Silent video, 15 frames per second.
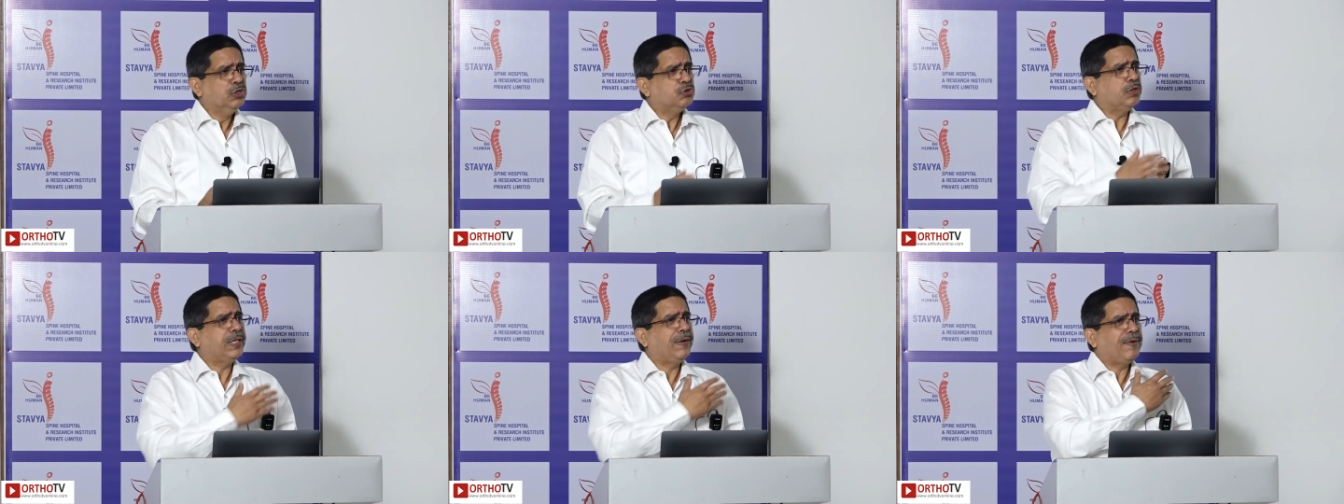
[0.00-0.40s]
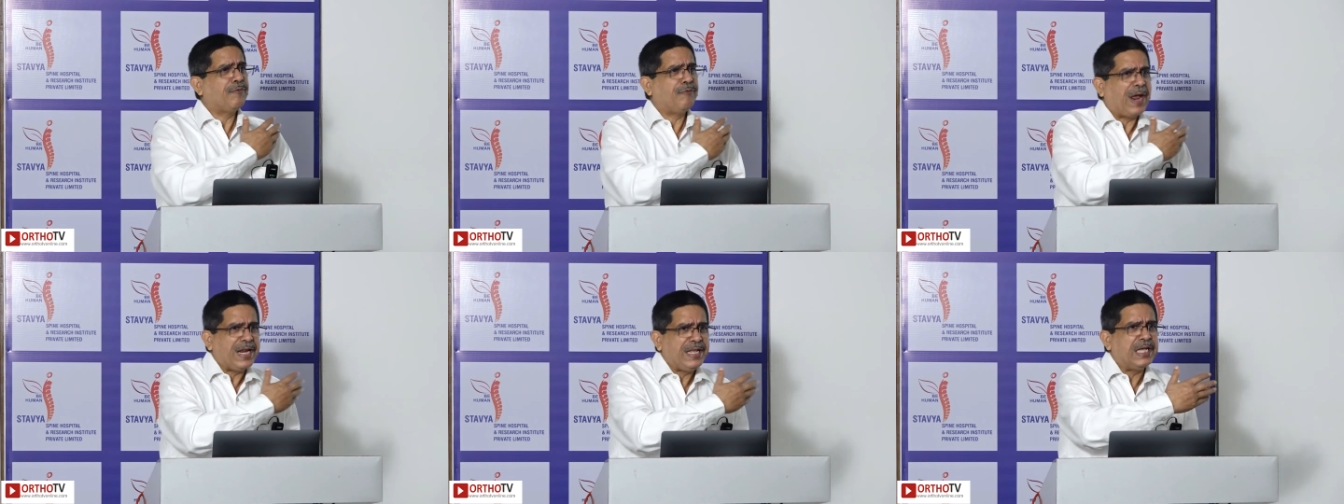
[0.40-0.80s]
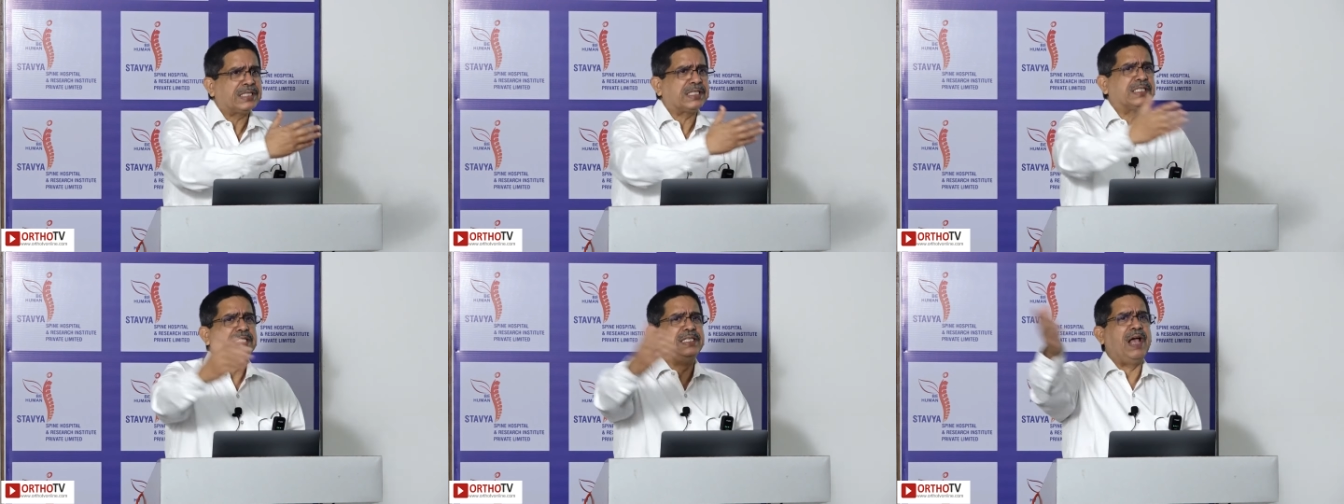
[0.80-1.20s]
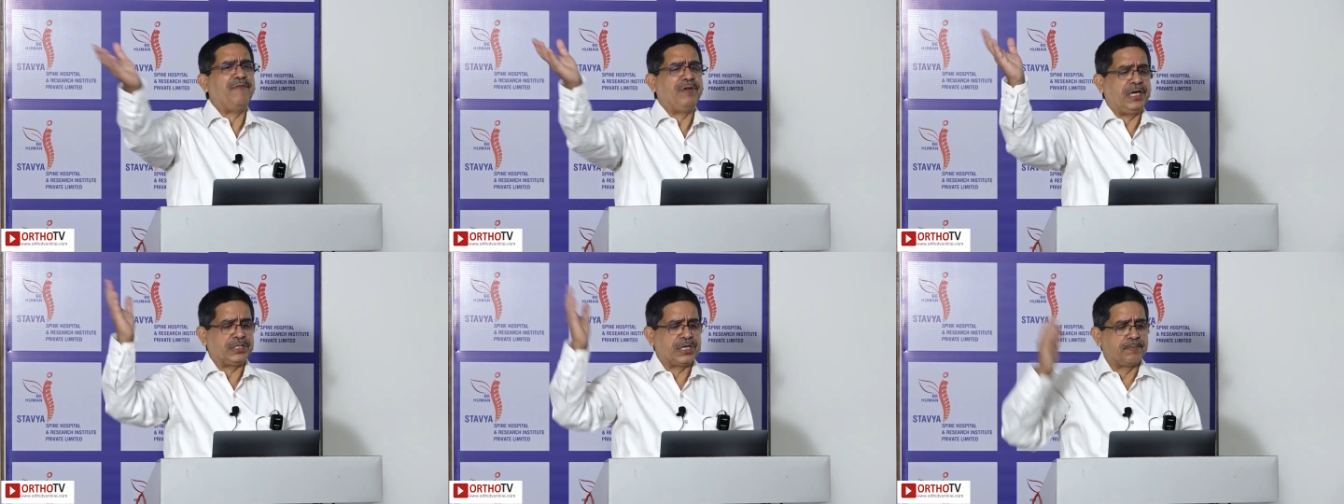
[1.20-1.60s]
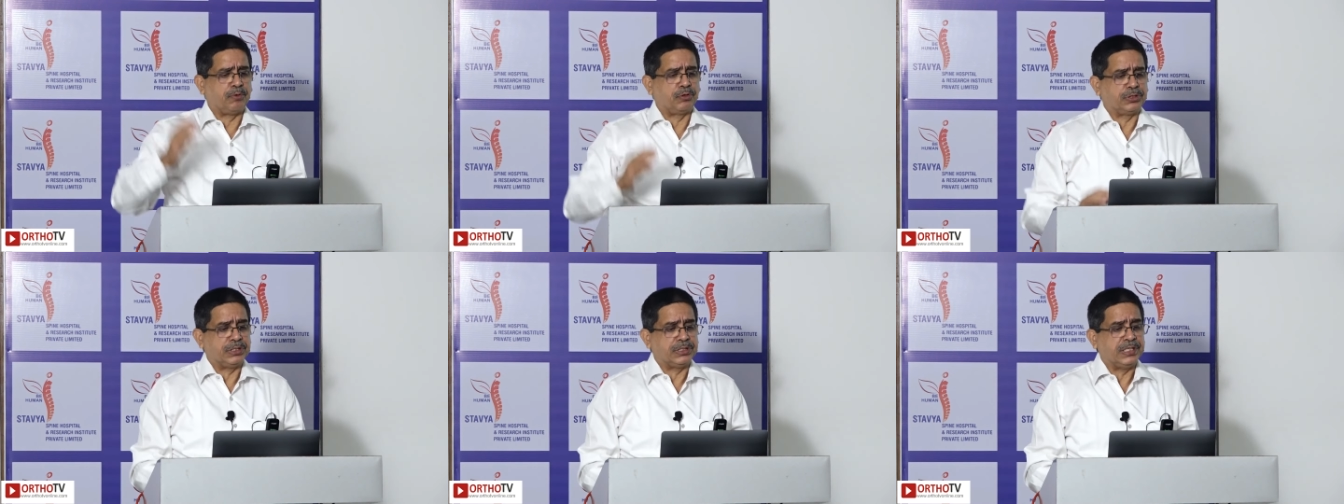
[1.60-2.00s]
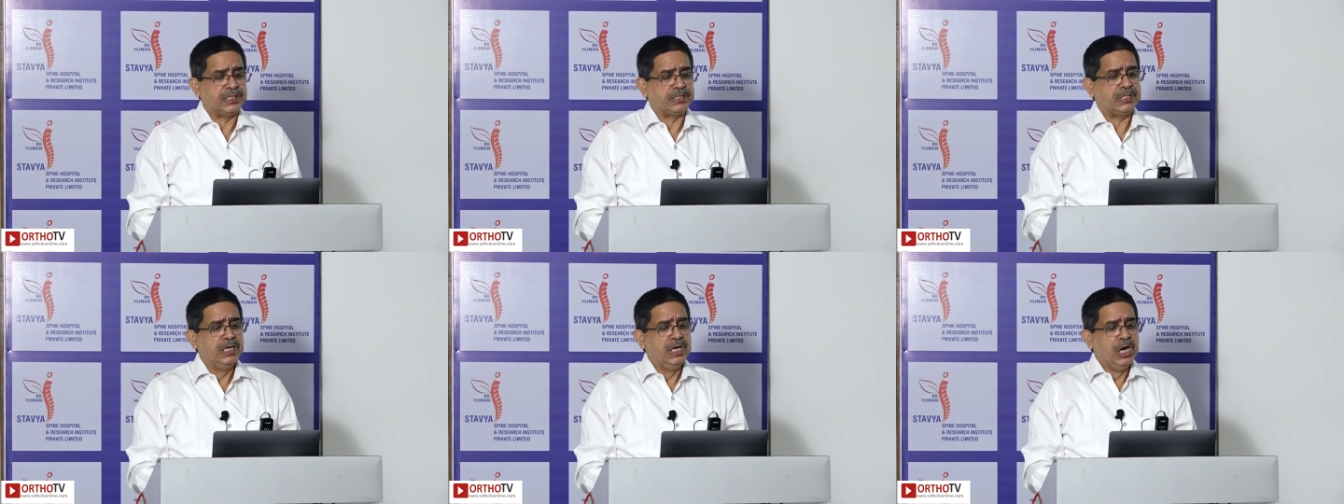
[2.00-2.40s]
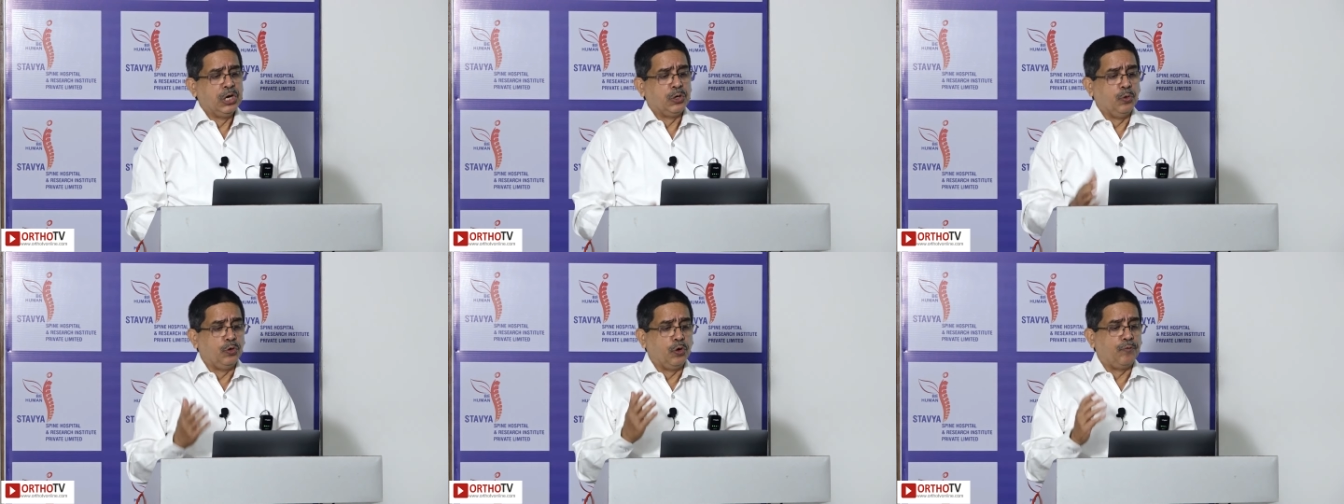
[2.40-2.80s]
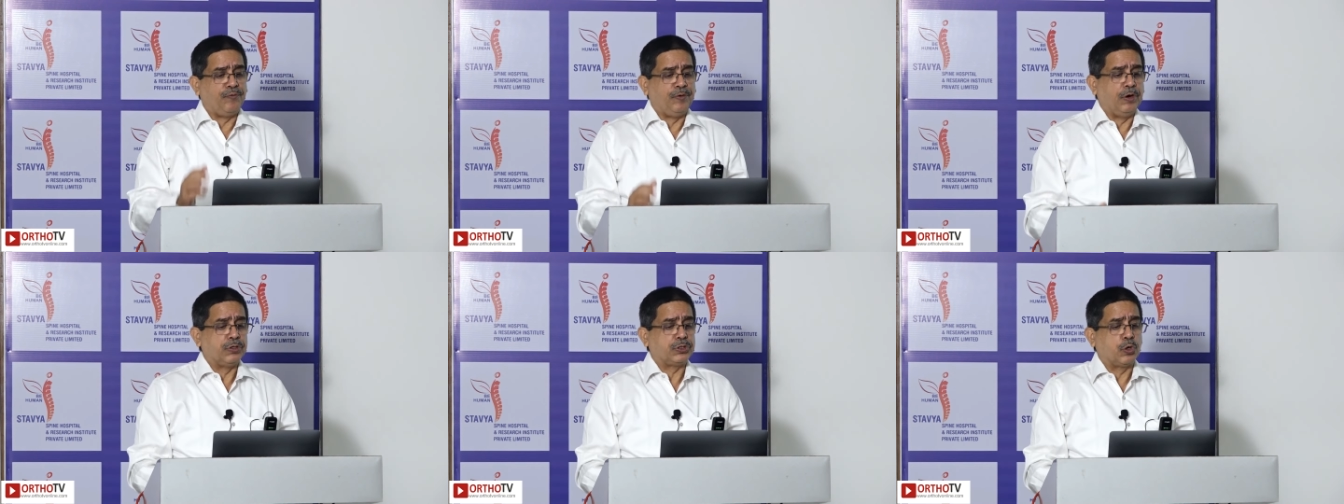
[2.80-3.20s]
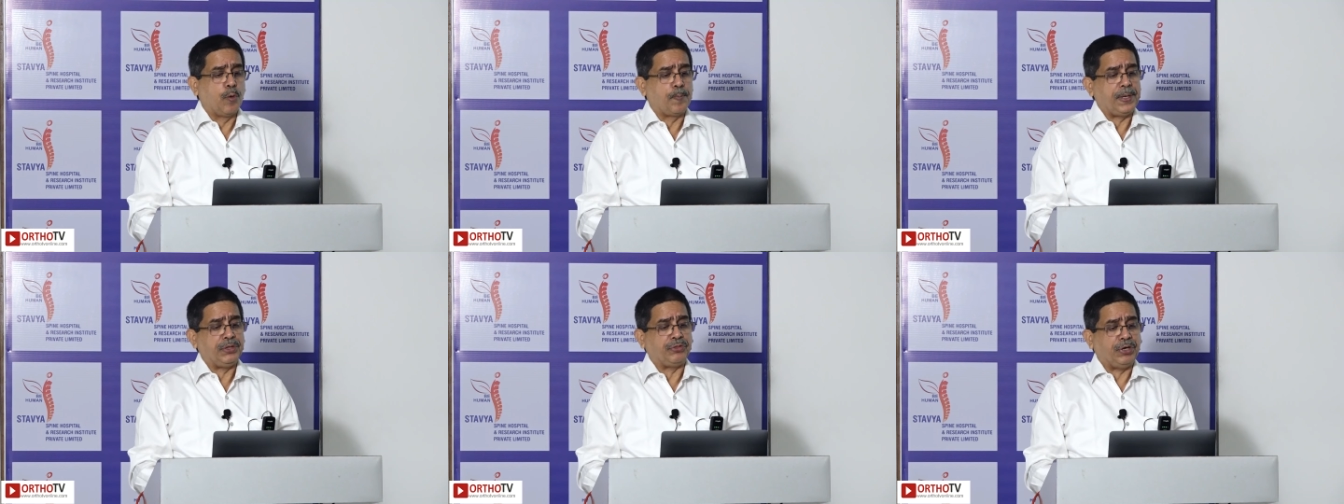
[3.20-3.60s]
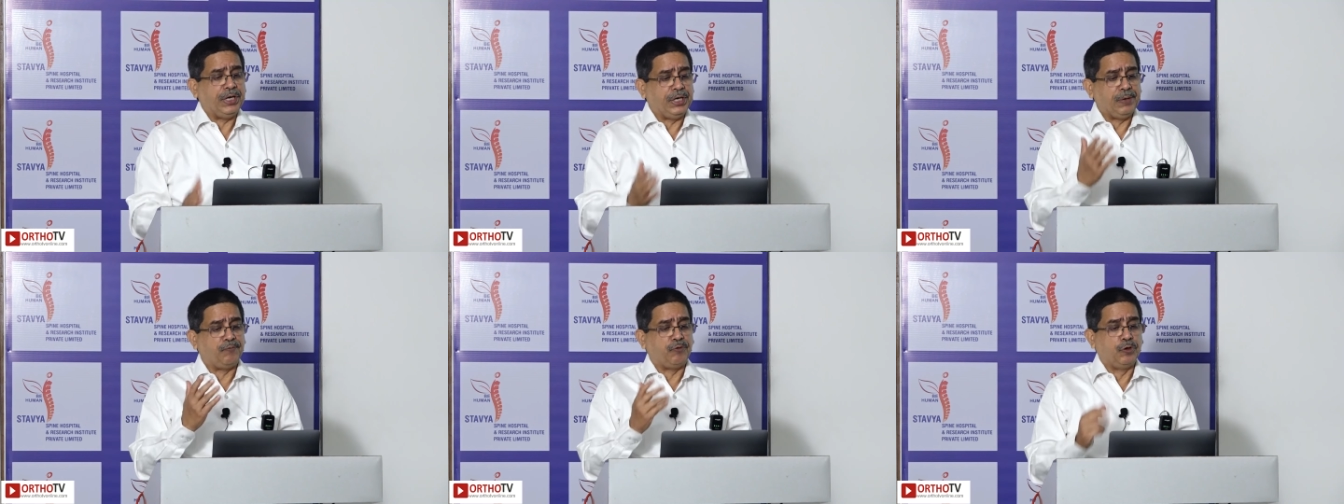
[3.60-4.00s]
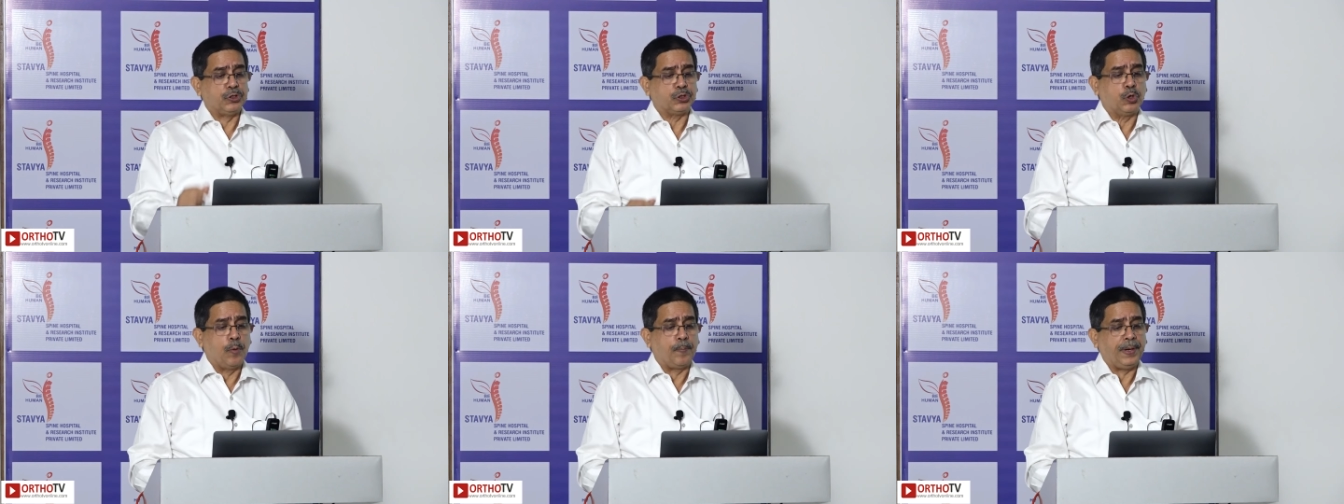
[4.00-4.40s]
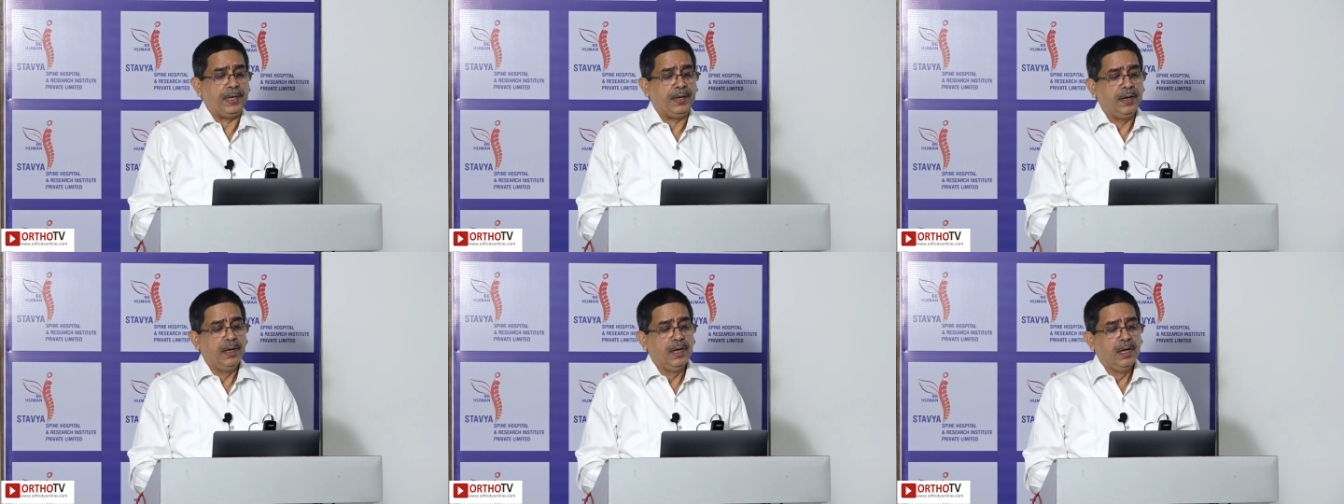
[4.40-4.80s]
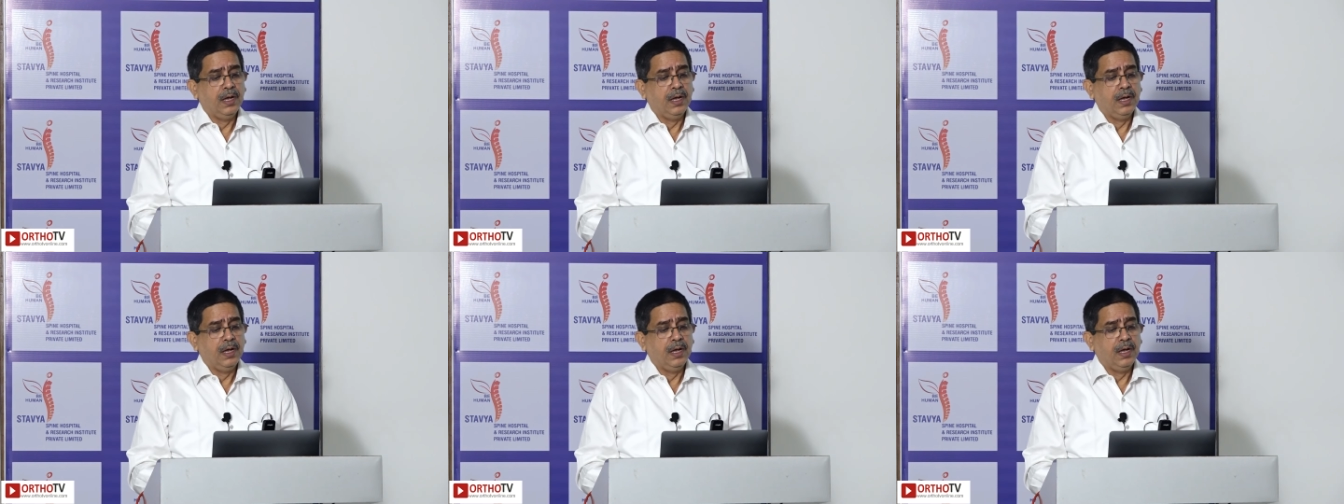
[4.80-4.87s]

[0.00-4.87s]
So there were various navigation processes: 2D fluoroscopy, 3D fluoroscopy,